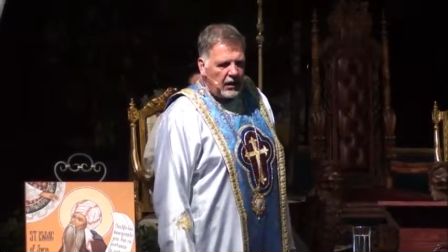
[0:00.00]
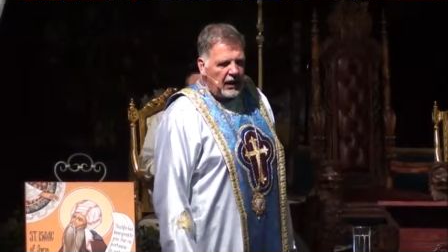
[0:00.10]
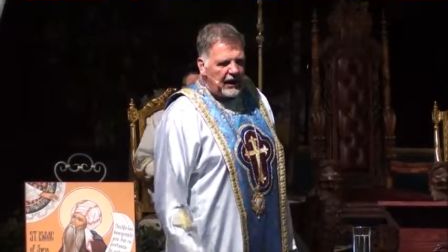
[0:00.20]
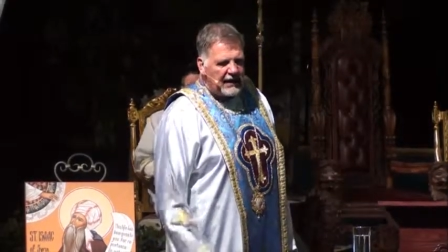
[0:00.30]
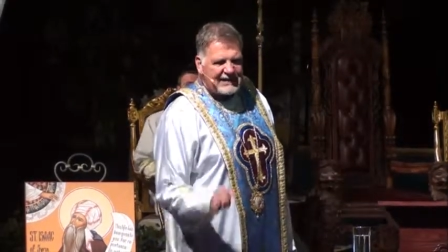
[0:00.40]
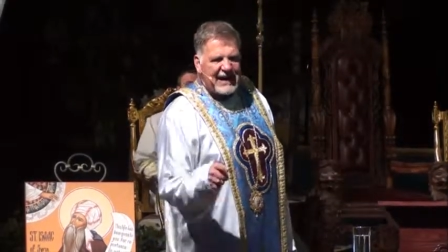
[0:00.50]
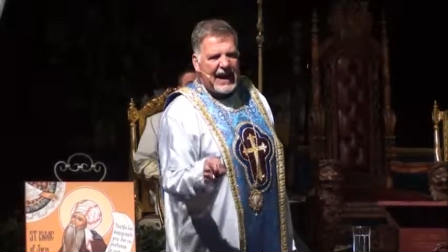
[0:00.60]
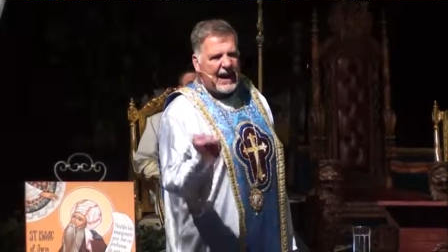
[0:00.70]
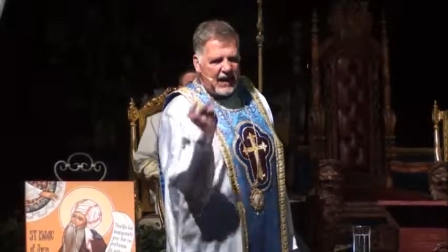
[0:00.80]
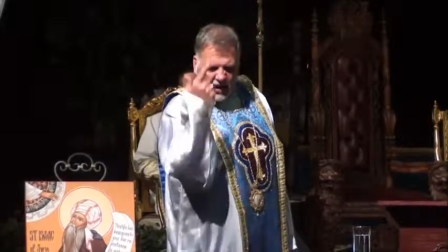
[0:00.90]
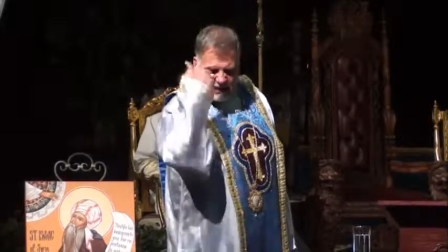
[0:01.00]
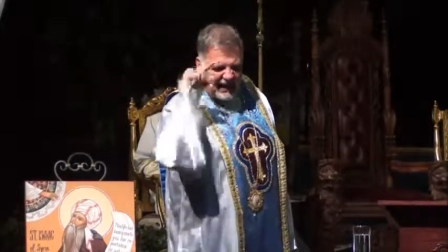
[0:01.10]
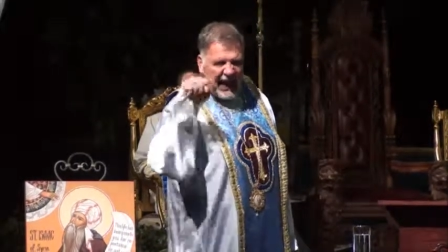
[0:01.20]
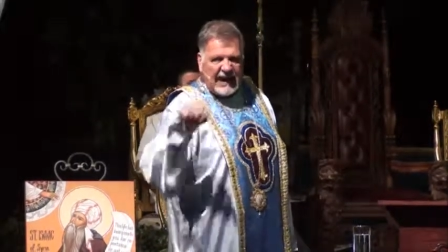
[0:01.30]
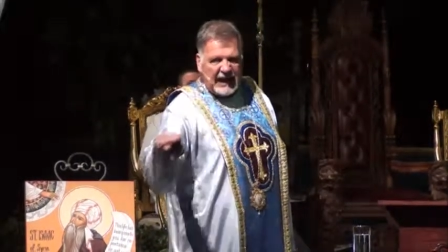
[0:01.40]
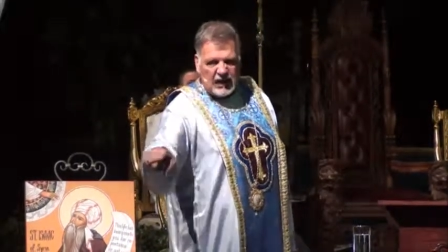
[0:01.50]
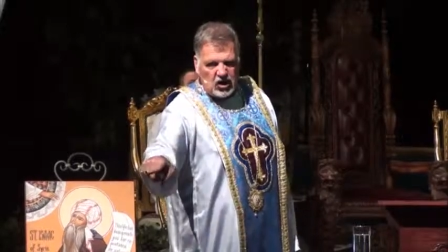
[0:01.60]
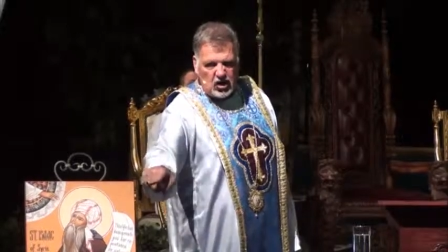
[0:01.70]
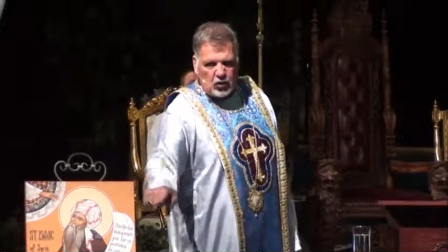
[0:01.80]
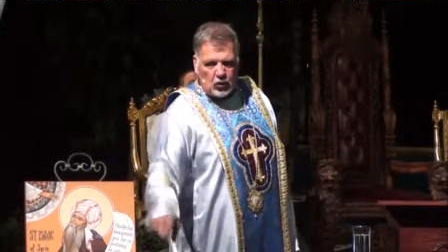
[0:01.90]
and say, That ain't
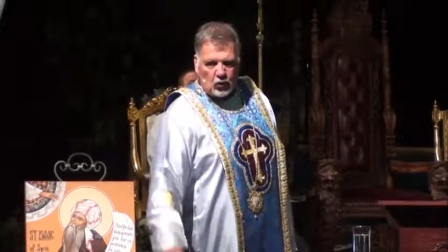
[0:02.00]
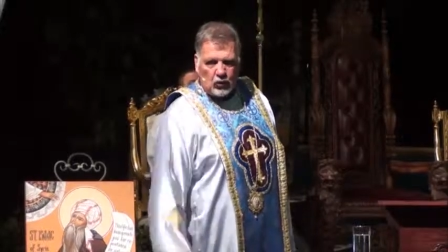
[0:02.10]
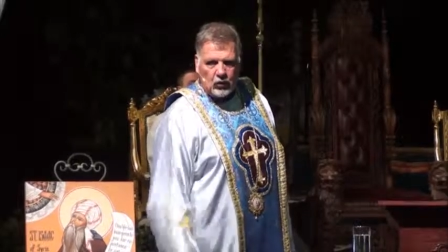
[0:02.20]
you.